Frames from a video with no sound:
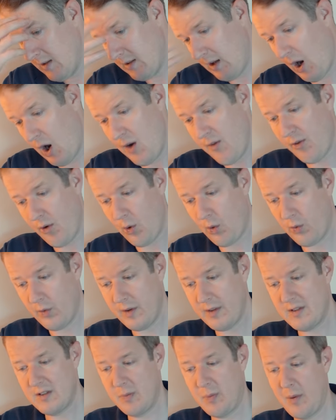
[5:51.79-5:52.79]
So overall,
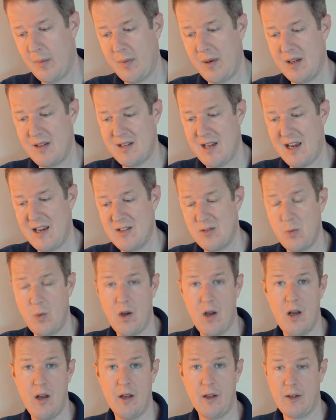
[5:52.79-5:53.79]
this is probably a day's
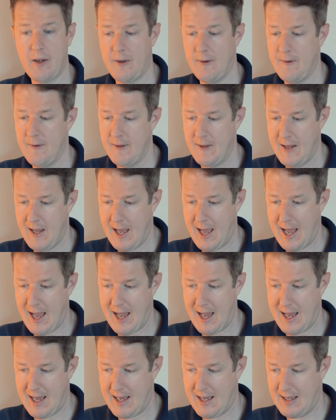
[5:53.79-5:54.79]
work
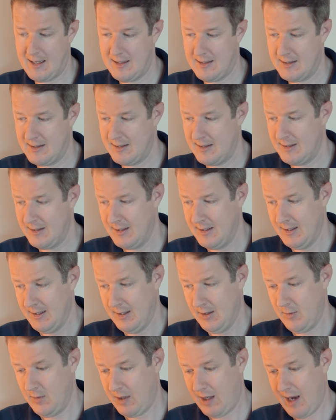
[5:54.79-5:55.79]
and
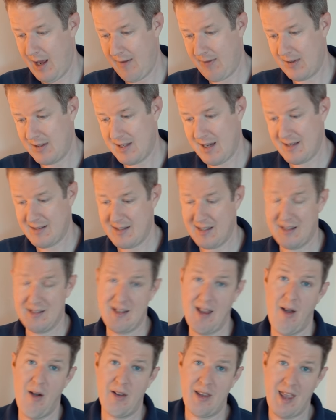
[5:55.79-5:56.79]
we're going to have to test
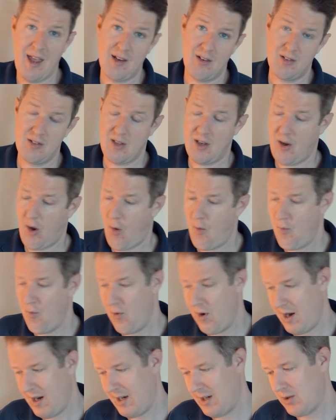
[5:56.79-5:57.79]
things out again because I don't
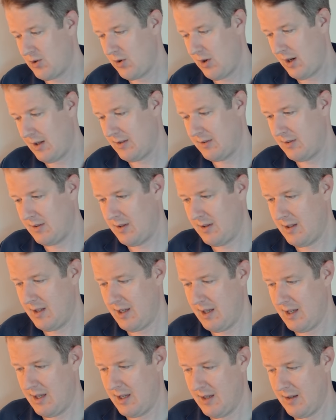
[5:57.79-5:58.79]
really trust
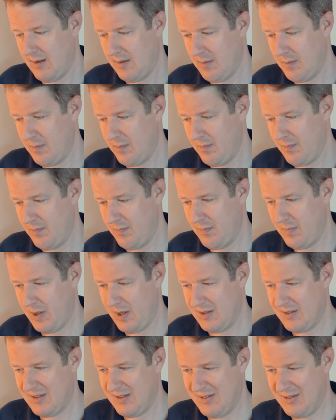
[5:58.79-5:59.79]
the
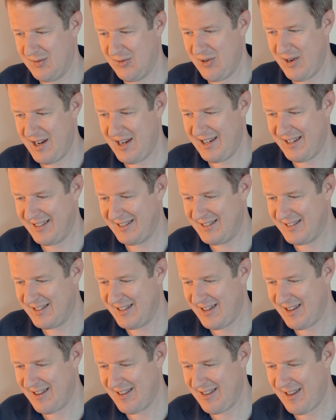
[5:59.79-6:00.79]
person's readings
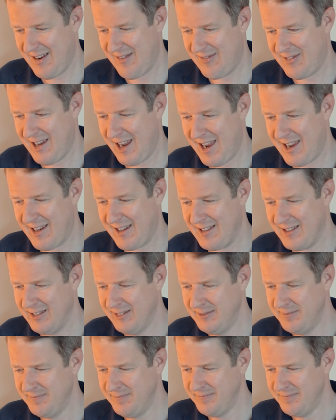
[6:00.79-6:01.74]
that they've taken.